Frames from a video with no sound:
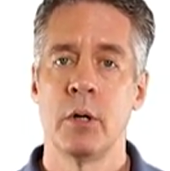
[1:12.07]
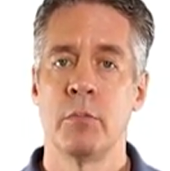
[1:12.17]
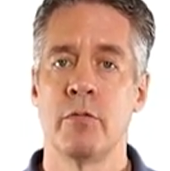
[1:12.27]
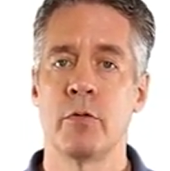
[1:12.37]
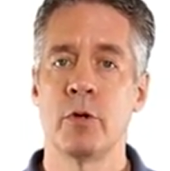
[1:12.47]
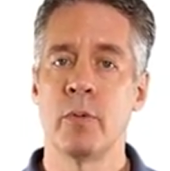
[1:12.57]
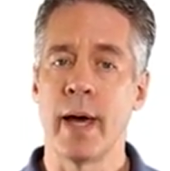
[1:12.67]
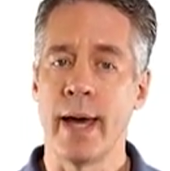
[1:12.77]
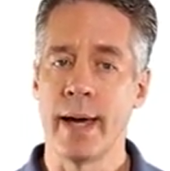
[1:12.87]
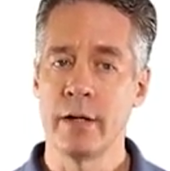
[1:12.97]
Before you
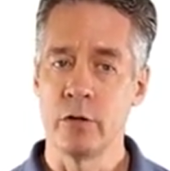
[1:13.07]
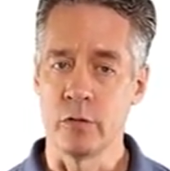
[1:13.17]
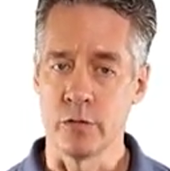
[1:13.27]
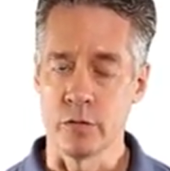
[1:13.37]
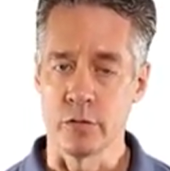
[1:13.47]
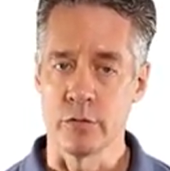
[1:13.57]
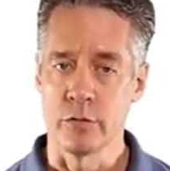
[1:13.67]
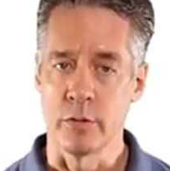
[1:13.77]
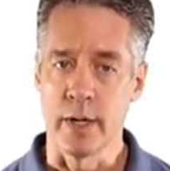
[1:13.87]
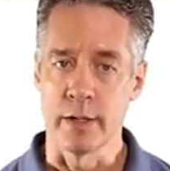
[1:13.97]
add users
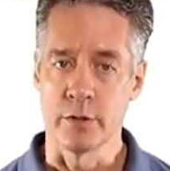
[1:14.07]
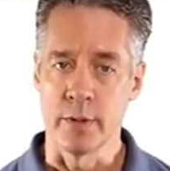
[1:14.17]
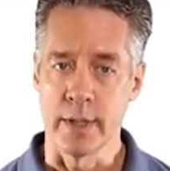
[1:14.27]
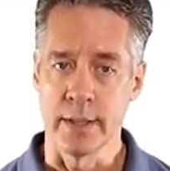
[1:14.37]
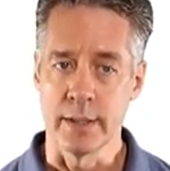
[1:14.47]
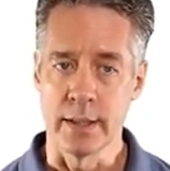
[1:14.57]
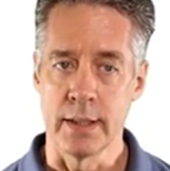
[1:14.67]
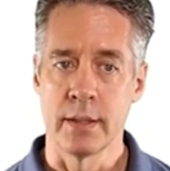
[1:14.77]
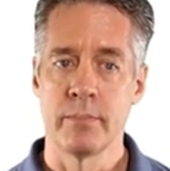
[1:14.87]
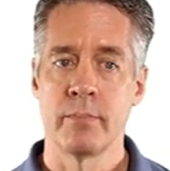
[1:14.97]
to Azure
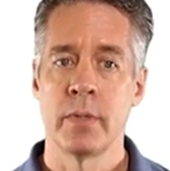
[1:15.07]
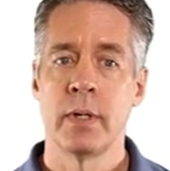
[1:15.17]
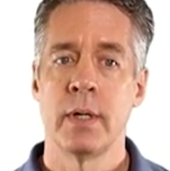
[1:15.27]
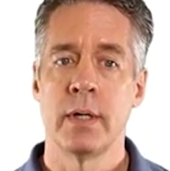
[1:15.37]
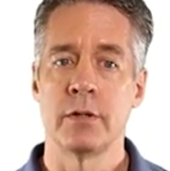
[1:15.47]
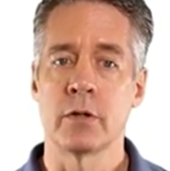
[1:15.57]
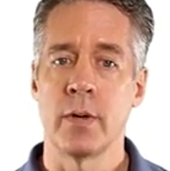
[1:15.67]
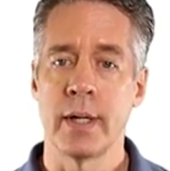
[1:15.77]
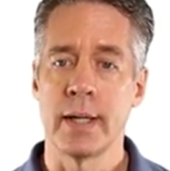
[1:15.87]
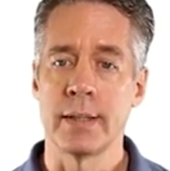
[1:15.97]
AD, it's a
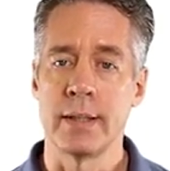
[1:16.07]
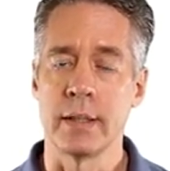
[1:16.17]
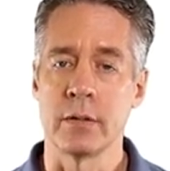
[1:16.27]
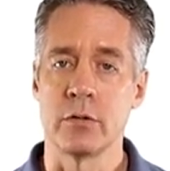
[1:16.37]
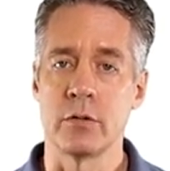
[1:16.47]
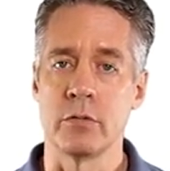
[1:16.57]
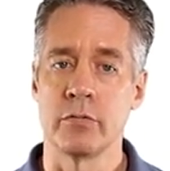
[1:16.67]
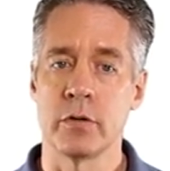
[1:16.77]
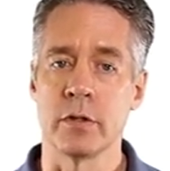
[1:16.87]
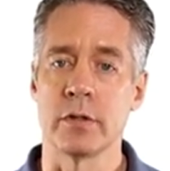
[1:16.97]
great idea to
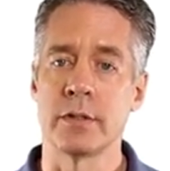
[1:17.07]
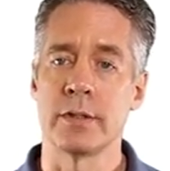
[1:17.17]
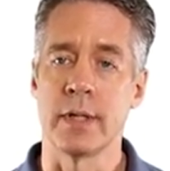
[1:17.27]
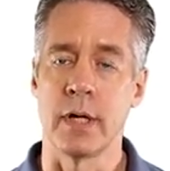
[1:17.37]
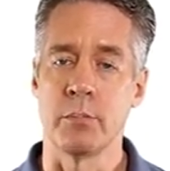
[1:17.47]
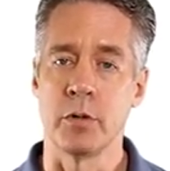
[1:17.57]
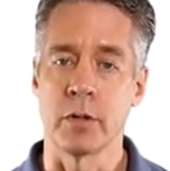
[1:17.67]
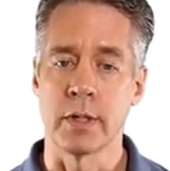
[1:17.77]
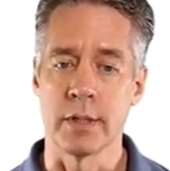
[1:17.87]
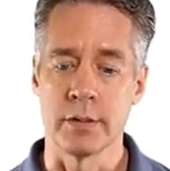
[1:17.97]
first set up your
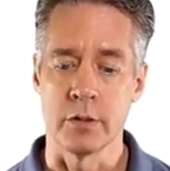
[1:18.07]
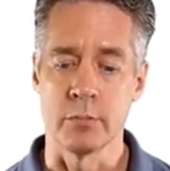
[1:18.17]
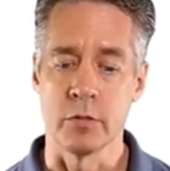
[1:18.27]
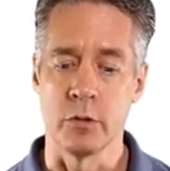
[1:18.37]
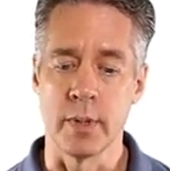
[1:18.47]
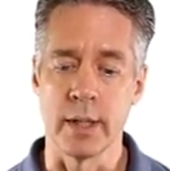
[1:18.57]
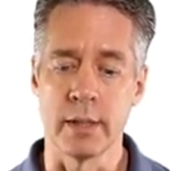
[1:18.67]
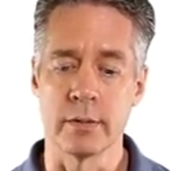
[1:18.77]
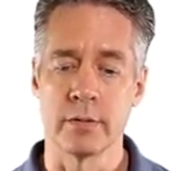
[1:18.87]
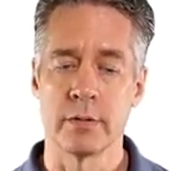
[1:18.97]
custom
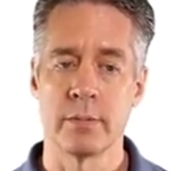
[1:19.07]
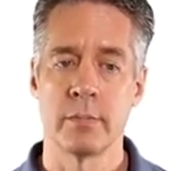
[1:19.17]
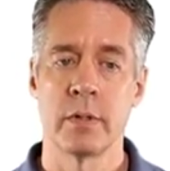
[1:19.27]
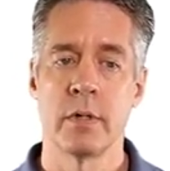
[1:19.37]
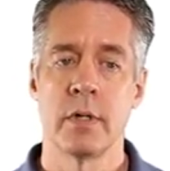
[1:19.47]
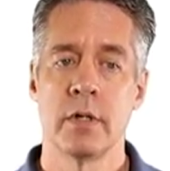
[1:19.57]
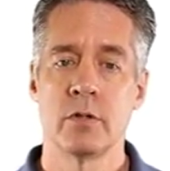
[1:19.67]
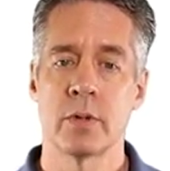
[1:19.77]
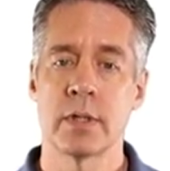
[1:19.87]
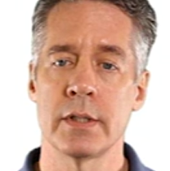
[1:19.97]
domains.
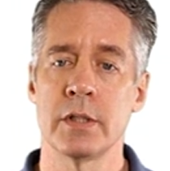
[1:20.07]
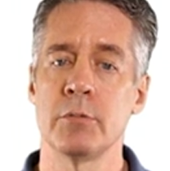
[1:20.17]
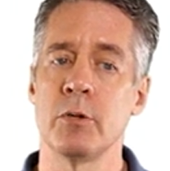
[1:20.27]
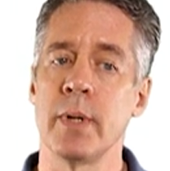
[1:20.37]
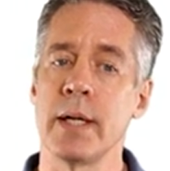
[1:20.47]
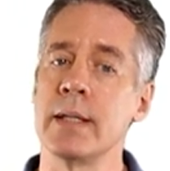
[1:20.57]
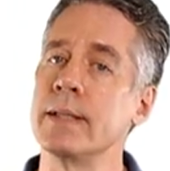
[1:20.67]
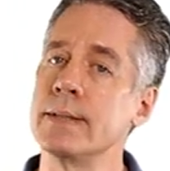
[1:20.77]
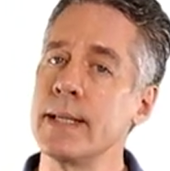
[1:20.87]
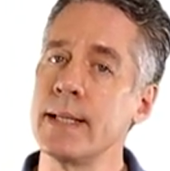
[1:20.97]
So a custom domain
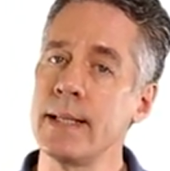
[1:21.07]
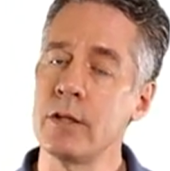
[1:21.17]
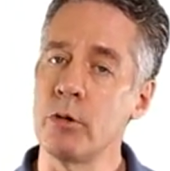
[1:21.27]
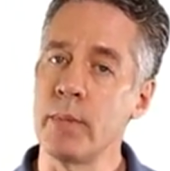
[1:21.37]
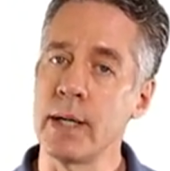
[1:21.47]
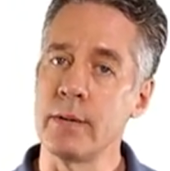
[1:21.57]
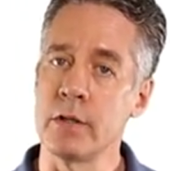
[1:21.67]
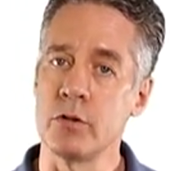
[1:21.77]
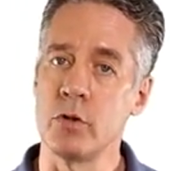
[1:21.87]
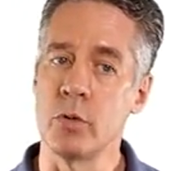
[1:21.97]
is any domain
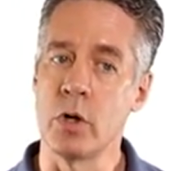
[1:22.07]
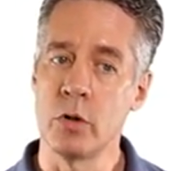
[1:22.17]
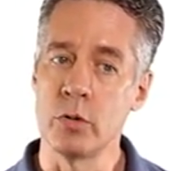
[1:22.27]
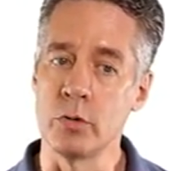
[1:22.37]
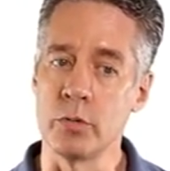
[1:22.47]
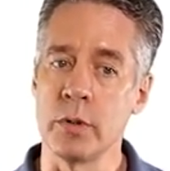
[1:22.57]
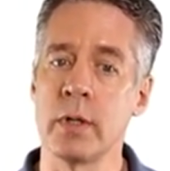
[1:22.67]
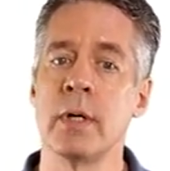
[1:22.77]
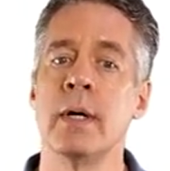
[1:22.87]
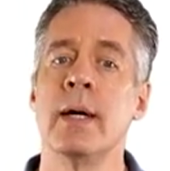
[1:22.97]
that you own
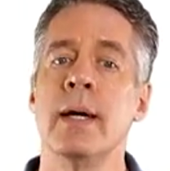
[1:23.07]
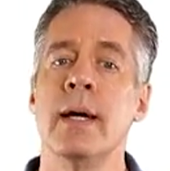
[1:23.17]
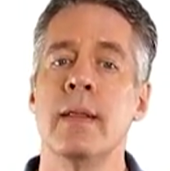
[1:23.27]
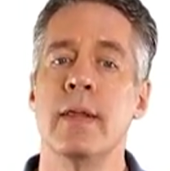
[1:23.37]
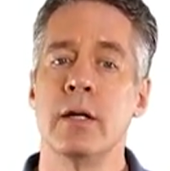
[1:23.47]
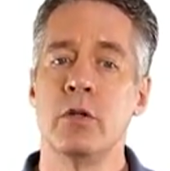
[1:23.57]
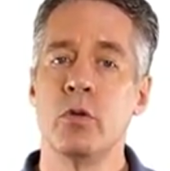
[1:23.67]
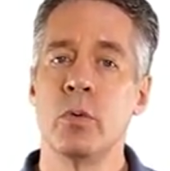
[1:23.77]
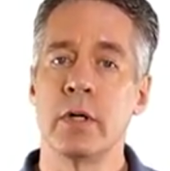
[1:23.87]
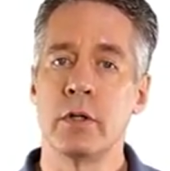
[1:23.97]
that you
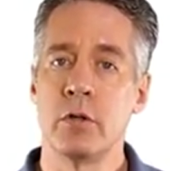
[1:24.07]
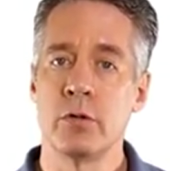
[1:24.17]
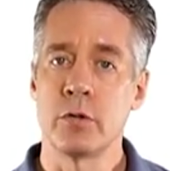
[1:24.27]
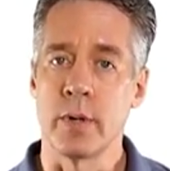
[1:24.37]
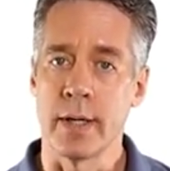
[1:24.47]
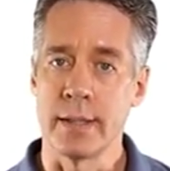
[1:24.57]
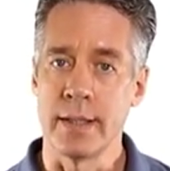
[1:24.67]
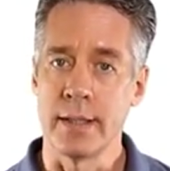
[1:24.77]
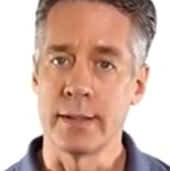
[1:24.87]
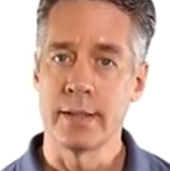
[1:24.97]
want user
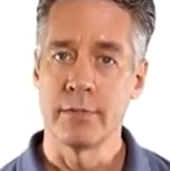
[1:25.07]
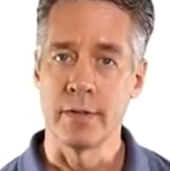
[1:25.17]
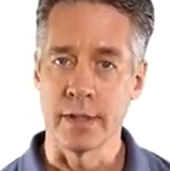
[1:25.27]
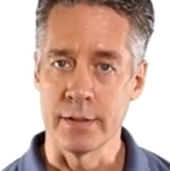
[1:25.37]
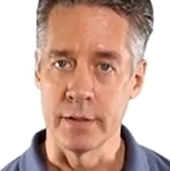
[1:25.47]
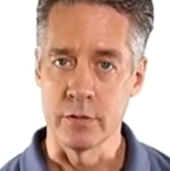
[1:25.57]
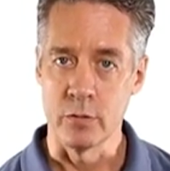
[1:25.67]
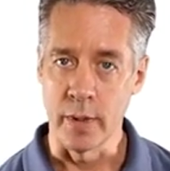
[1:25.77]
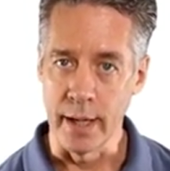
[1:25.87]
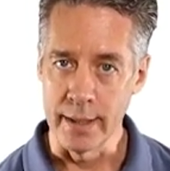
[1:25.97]
ID suffixes
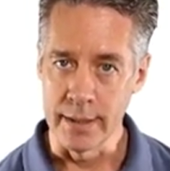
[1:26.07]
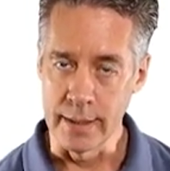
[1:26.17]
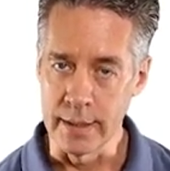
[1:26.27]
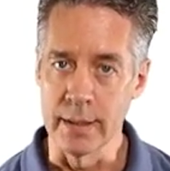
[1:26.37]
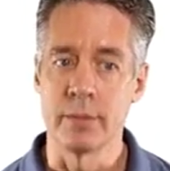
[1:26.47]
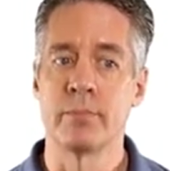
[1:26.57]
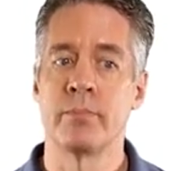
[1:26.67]
to end in.